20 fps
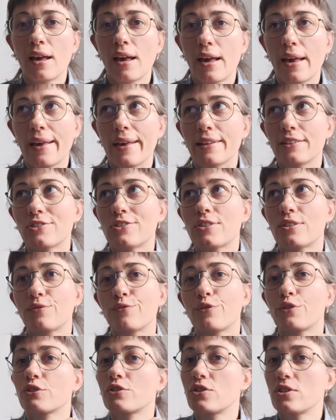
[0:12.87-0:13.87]
And
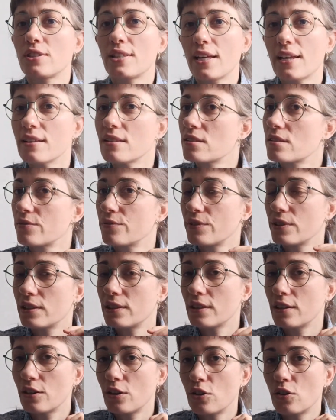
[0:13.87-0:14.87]
for today's
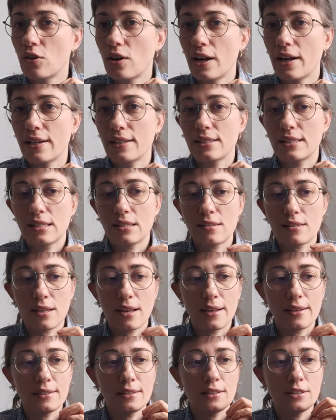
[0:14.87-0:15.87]
video, I
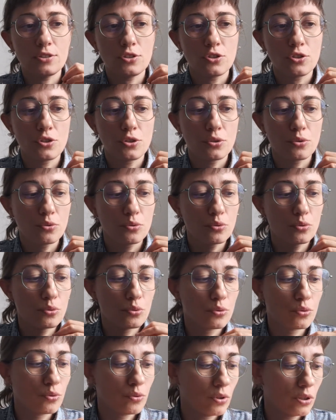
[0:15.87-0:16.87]
decided
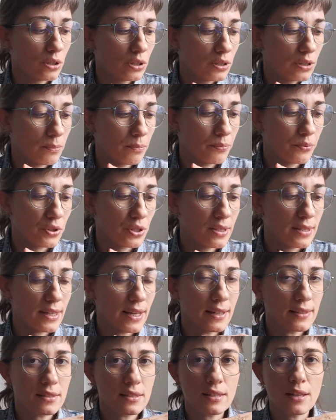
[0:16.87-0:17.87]
to
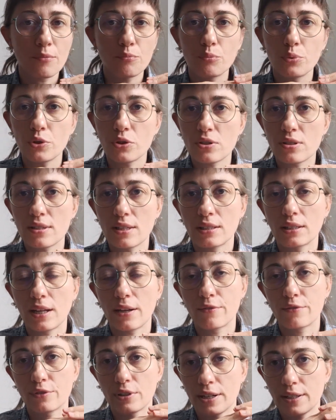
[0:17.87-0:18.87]
present some books that
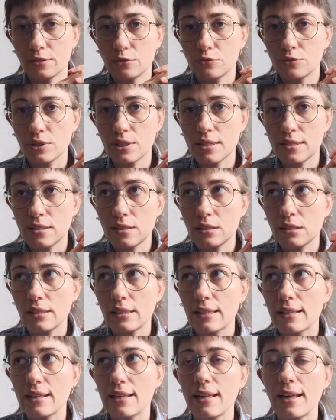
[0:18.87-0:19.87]
I've read
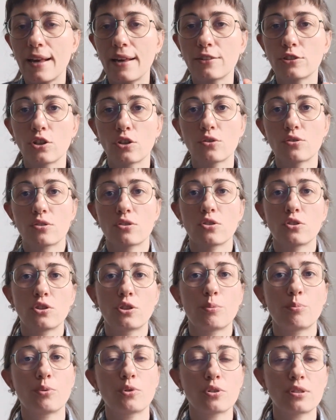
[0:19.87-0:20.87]
recently and also the
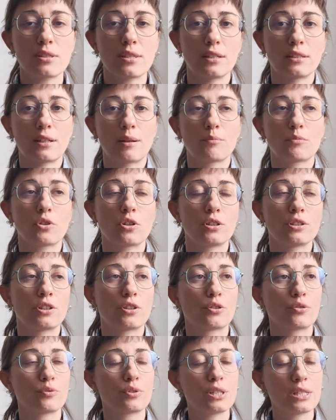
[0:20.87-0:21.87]
books that I'm
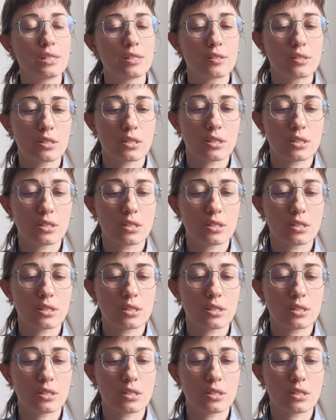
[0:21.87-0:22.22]
gonna read